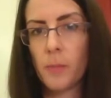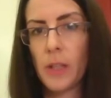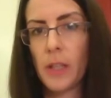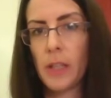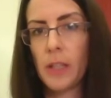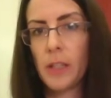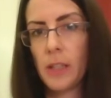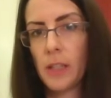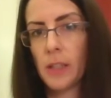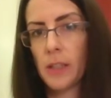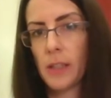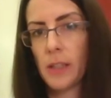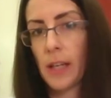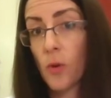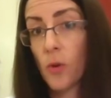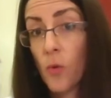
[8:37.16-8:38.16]
in
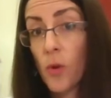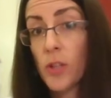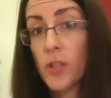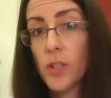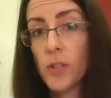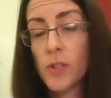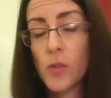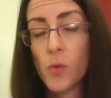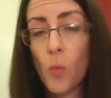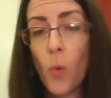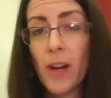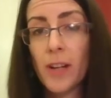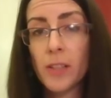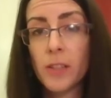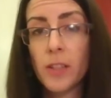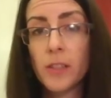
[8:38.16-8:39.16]
regions
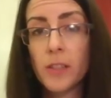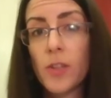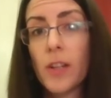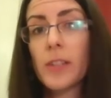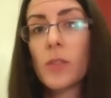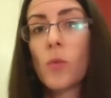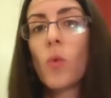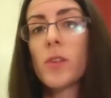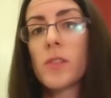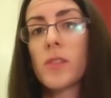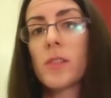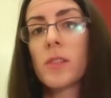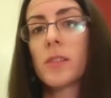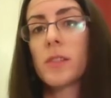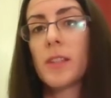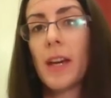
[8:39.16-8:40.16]
where the threat
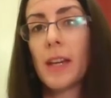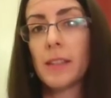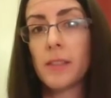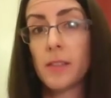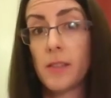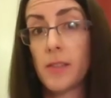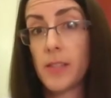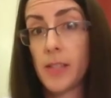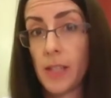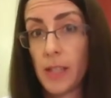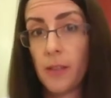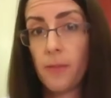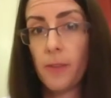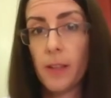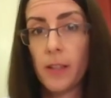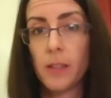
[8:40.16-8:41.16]
wasn't that
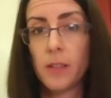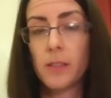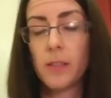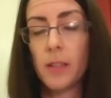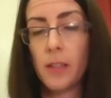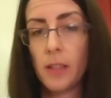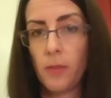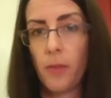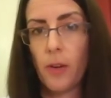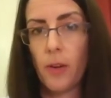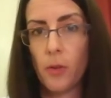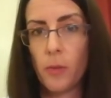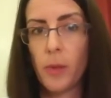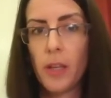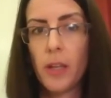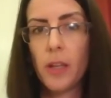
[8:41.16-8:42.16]
significant in the
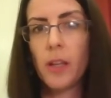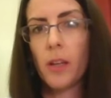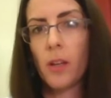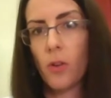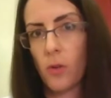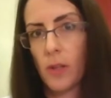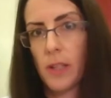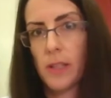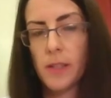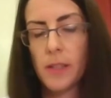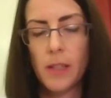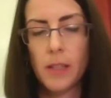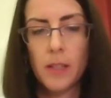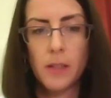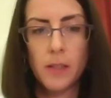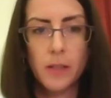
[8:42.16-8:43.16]
very beginning, or let's
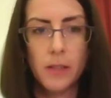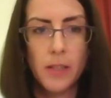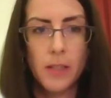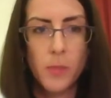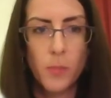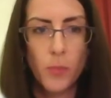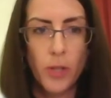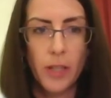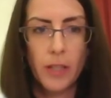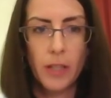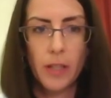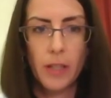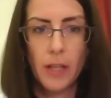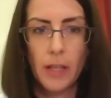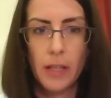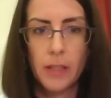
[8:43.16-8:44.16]
say the spring
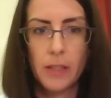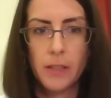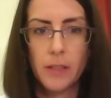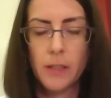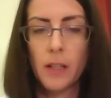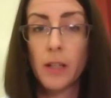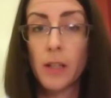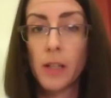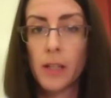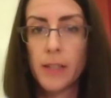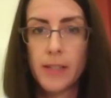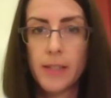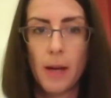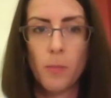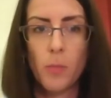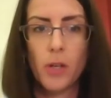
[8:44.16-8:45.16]
and the early
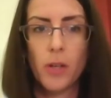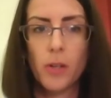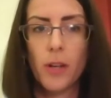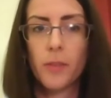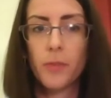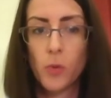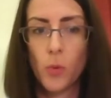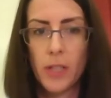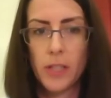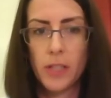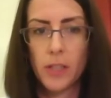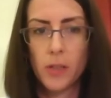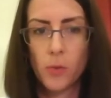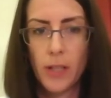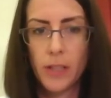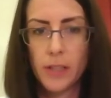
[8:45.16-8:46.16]
summer of
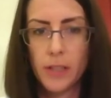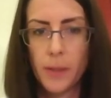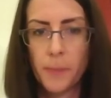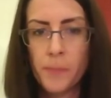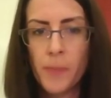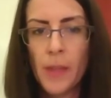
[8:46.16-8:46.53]
2020.